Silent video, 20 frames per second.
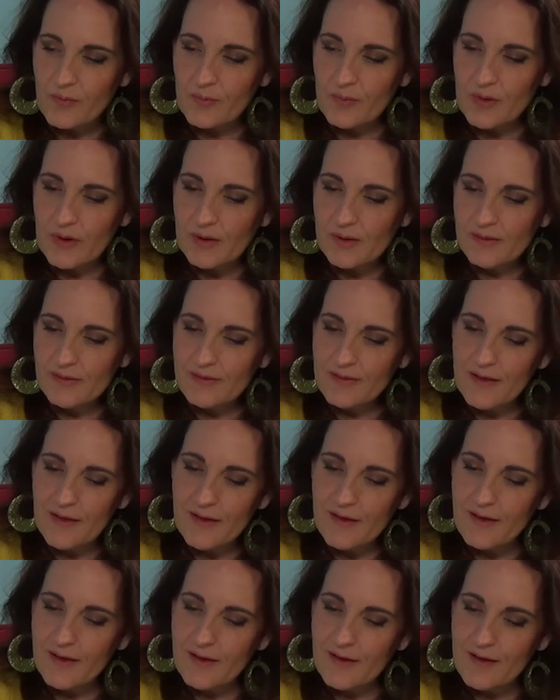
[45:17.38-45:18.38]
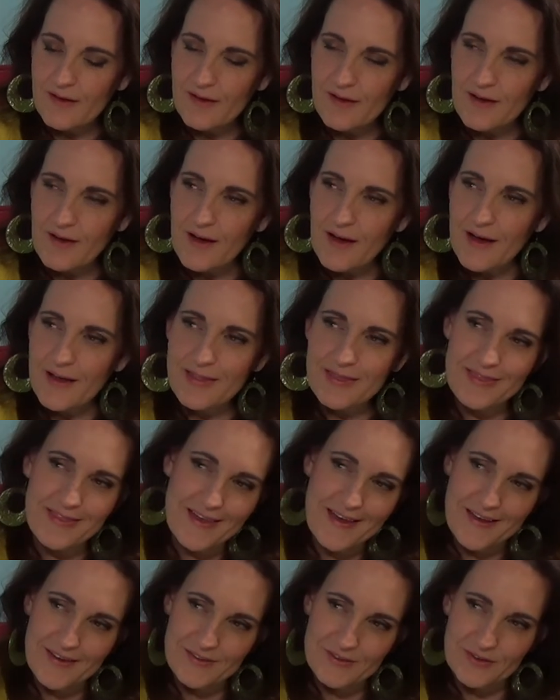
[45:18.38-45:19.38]
Well, on
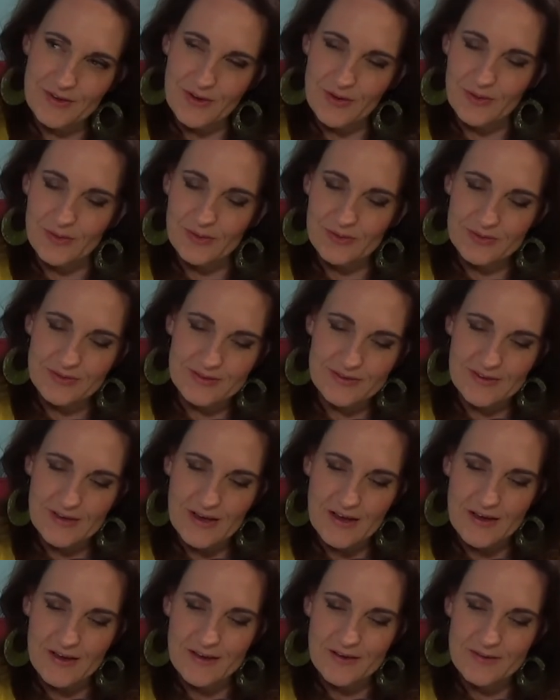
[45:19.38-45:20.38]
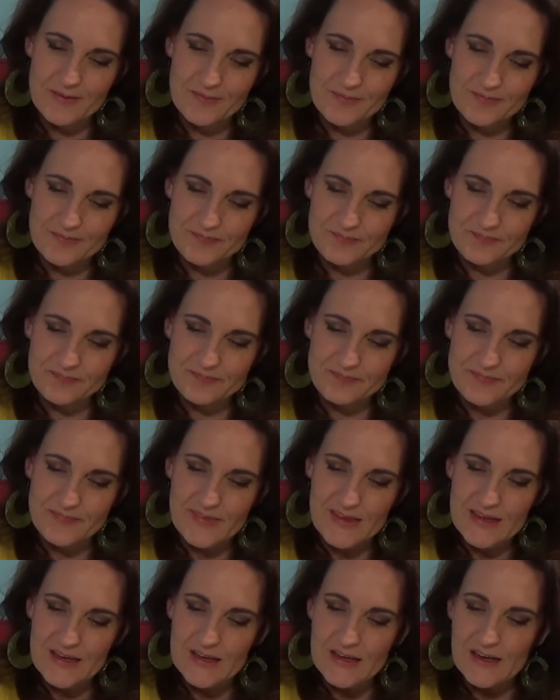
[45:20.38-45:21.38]
that note, um,
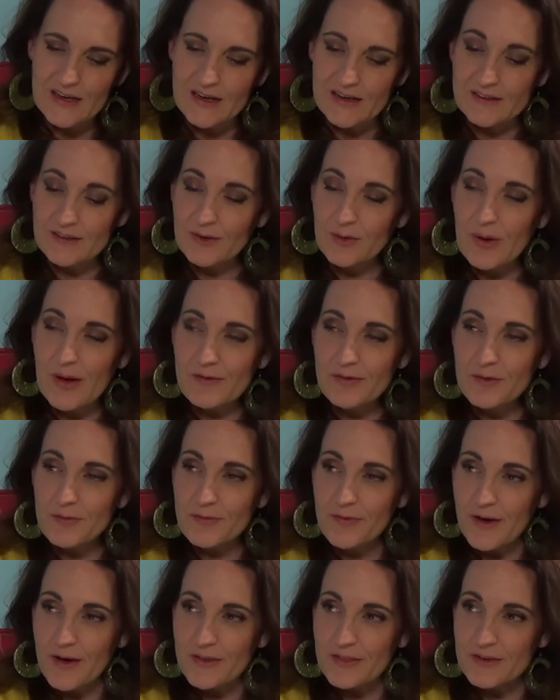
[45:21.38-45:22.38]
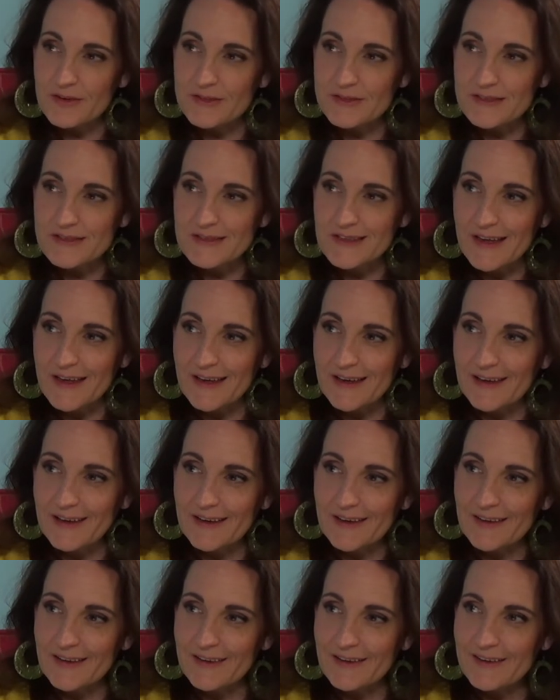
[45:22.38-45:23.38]
I do have a Father's
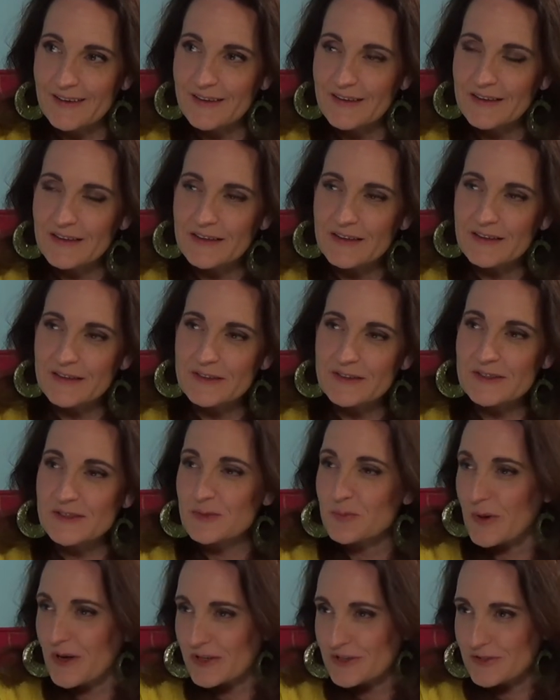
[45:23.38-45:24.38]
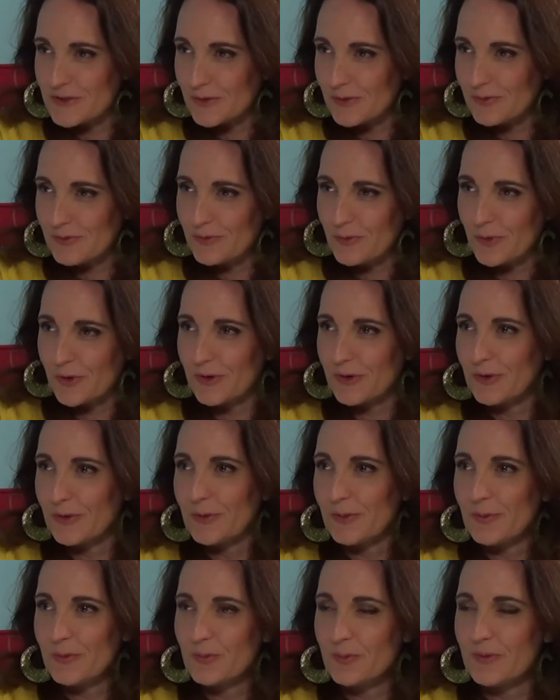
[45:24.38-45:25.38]
Day special for
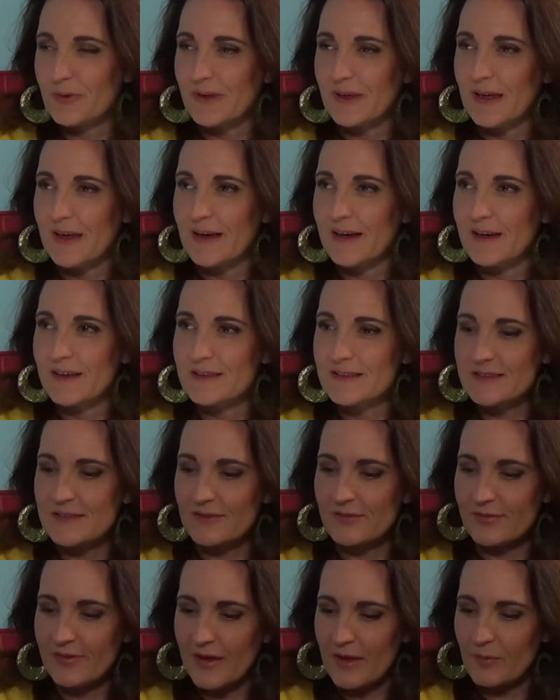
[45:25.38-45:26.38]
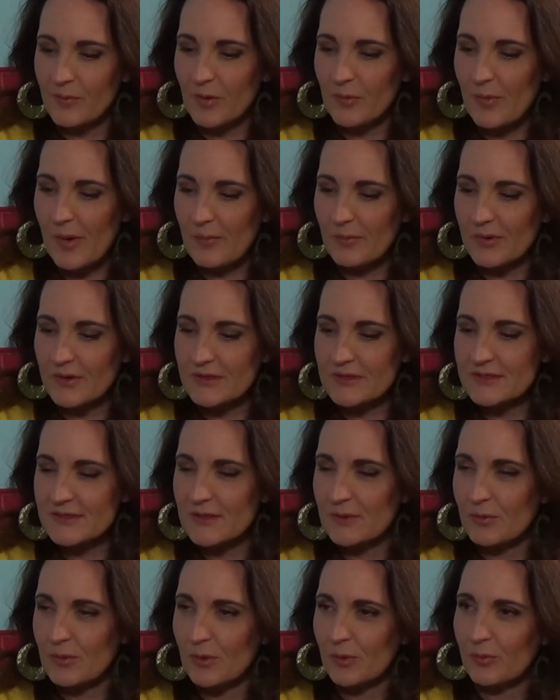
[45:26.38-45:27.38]
you. We had some family members
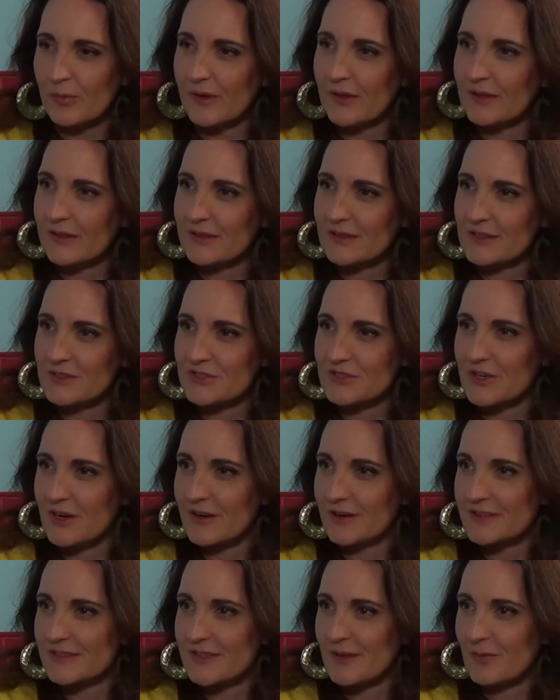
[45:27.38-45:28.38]
that were willing to share